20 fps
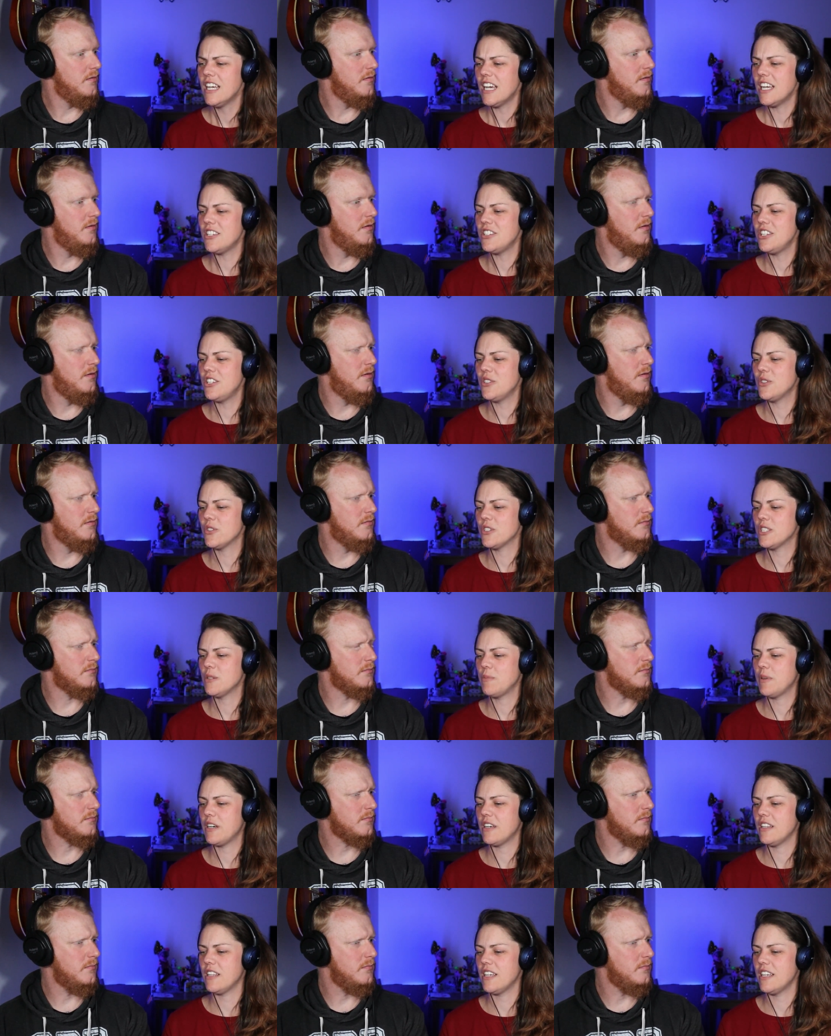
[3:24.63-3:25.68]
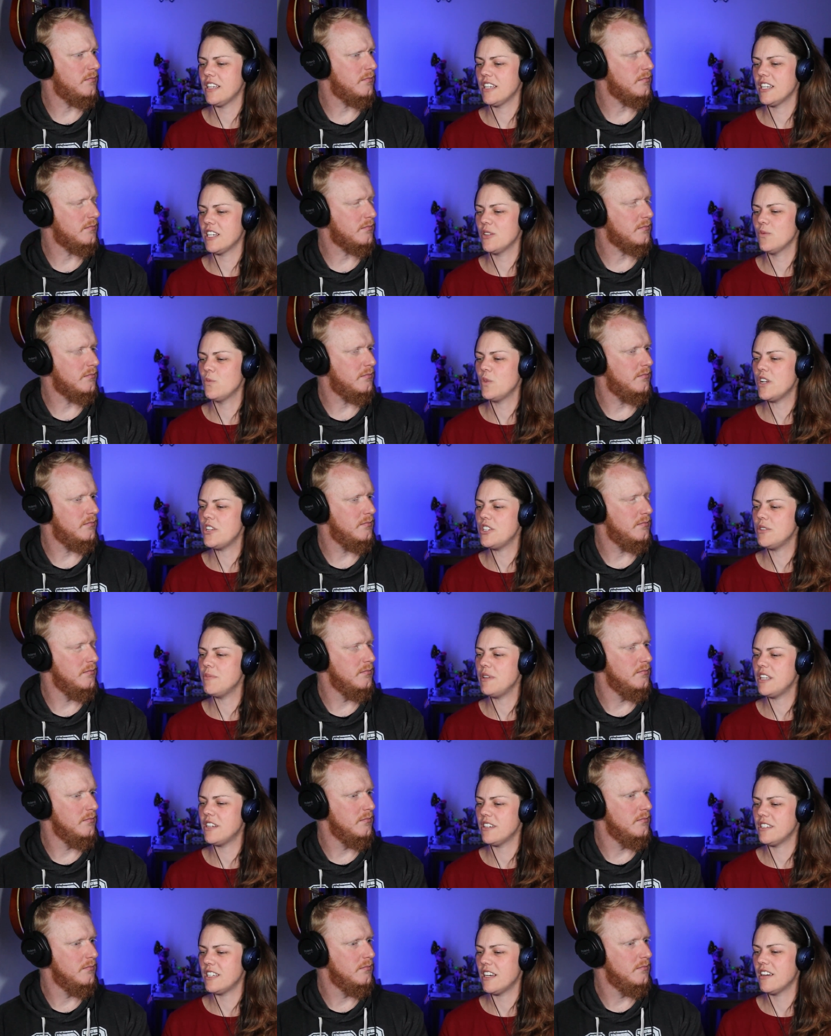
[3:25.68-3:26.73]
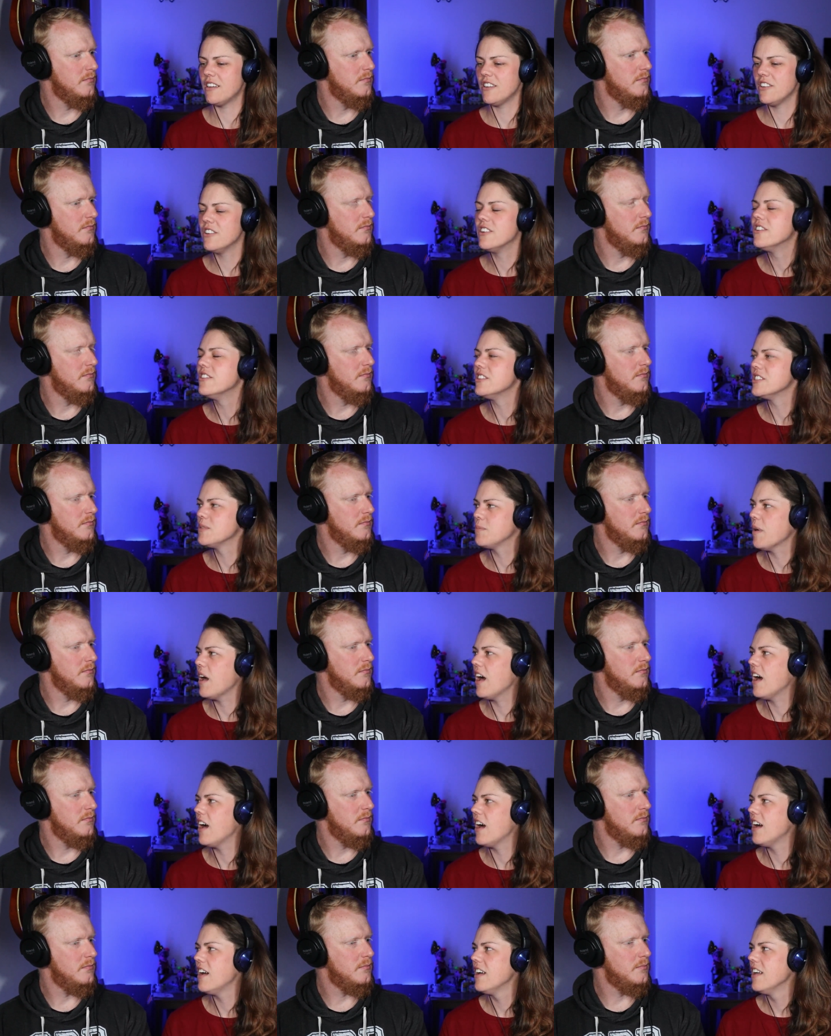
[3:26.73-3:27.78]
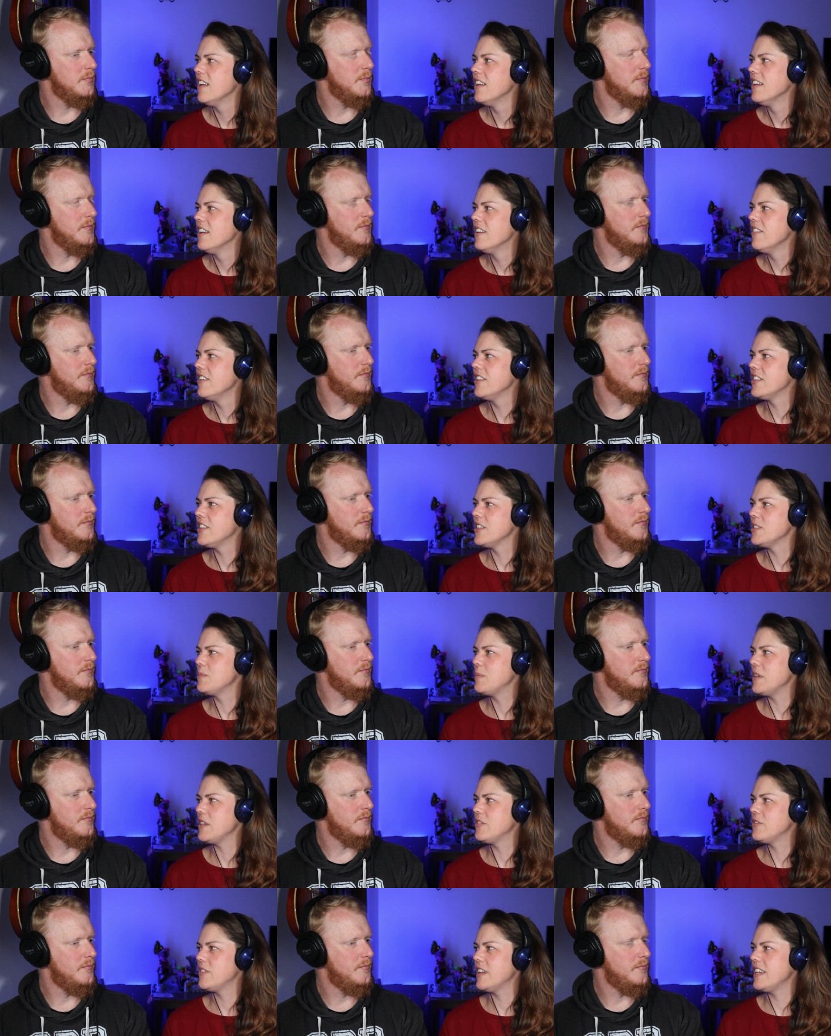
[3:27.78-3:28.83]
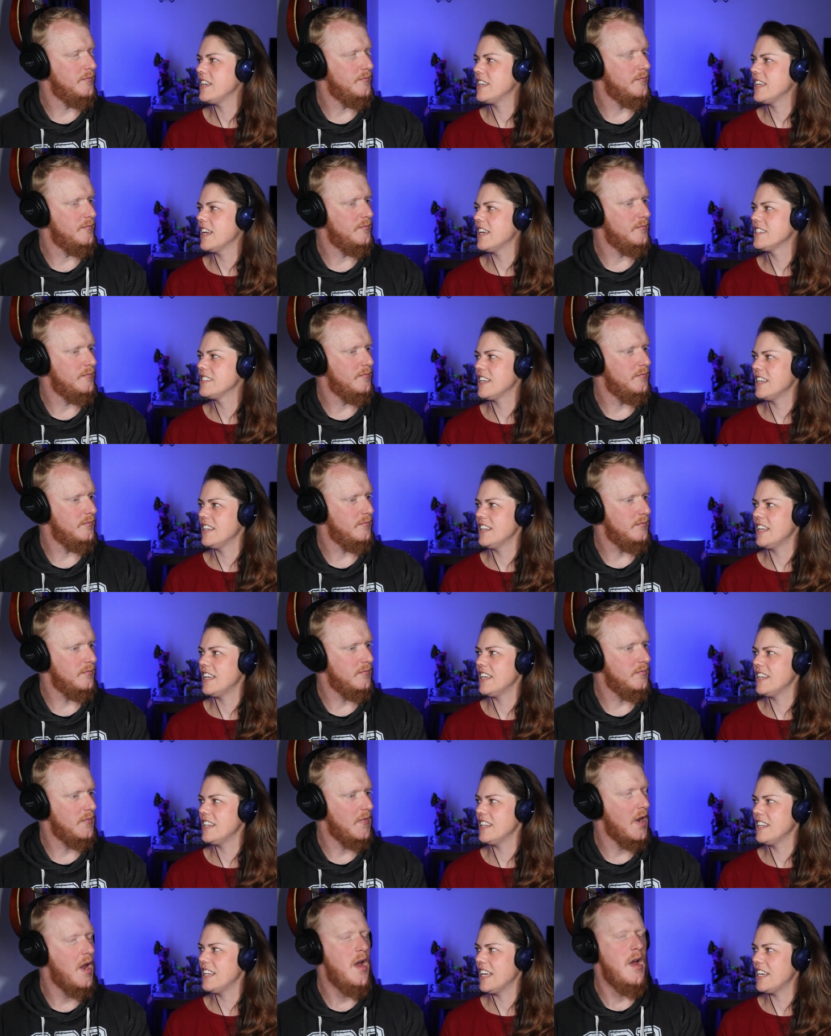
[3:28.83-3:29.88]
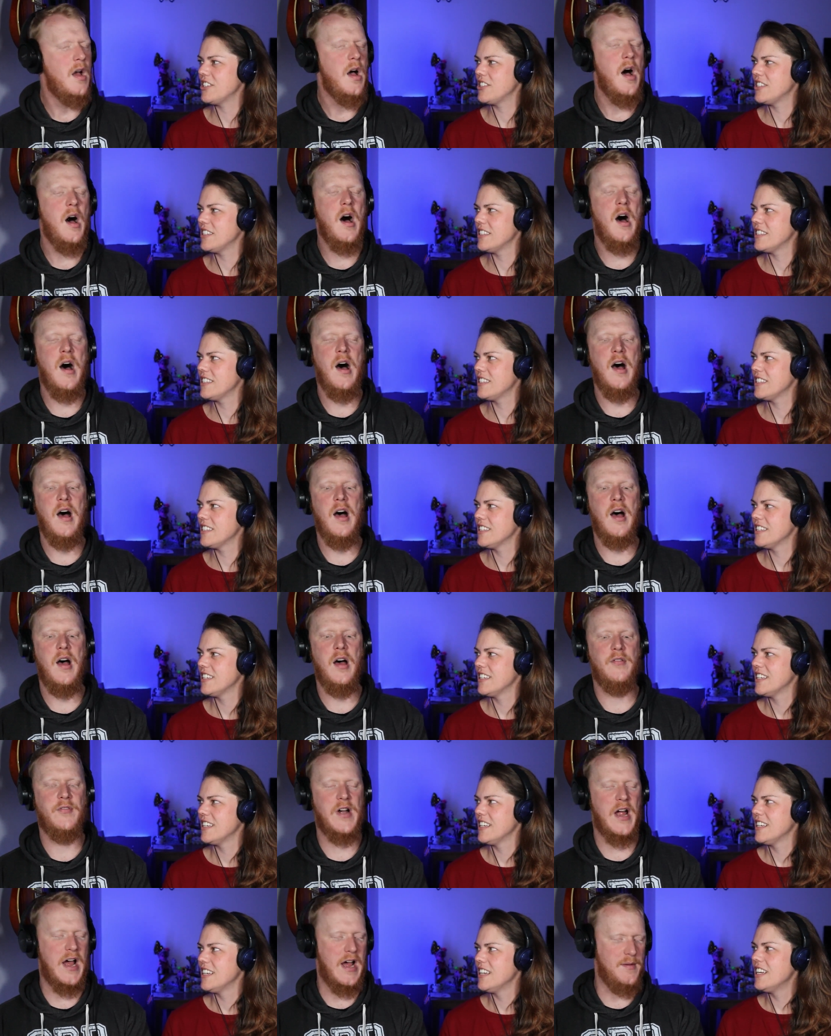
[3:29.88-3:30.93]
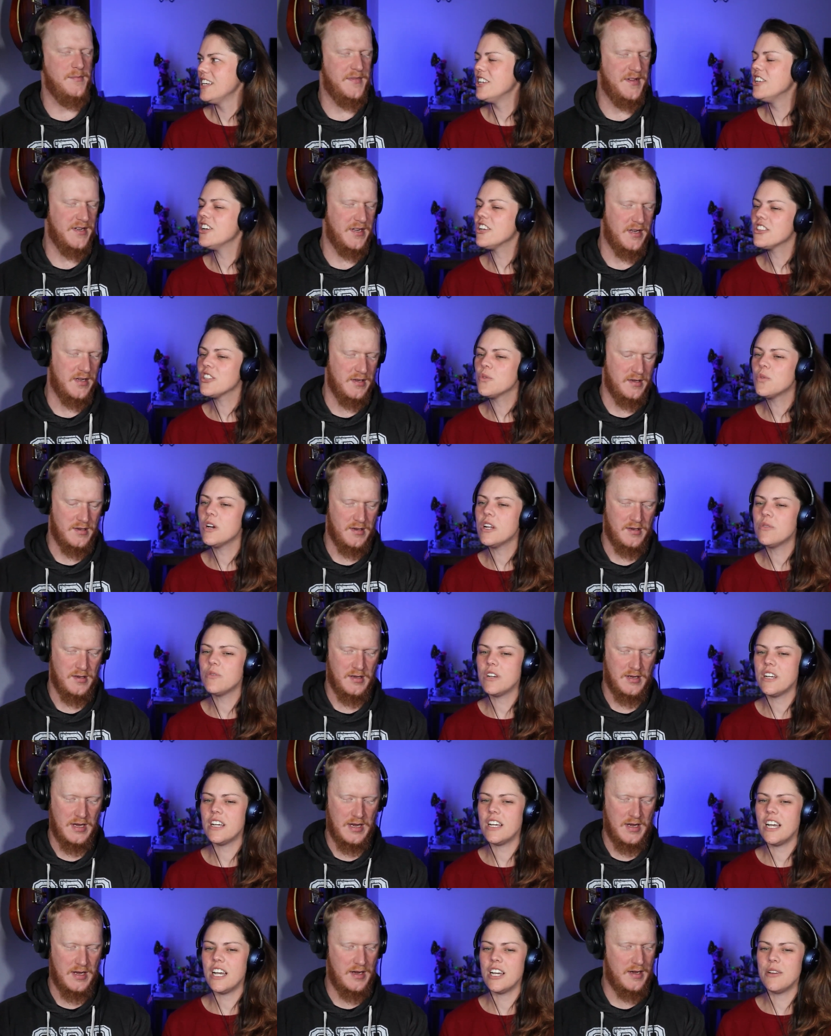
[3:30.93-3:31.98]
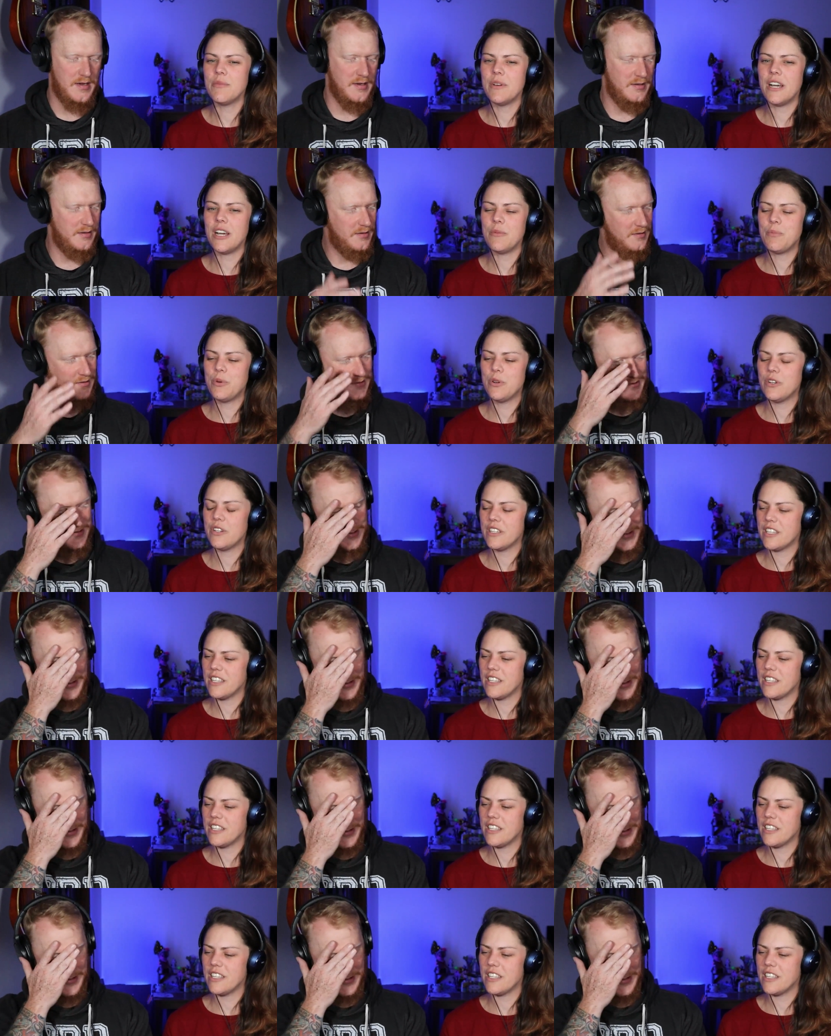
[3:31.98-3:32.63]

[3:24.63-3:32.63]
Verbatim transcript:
Speaker 1: and she talks about like um, where'd you meet her down at Earl's Bar with those big fake lash, lashes. Ah,
Speaker 2: uh, right. I'm thinking... not
Speaker 1: the one where um, I put a